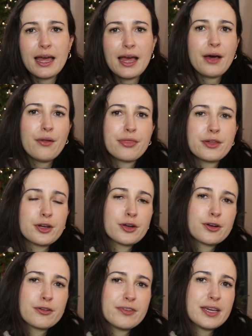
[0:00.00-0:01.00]

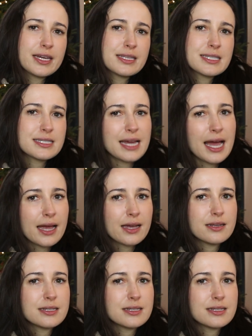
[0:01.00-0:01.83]
healthier vegan snack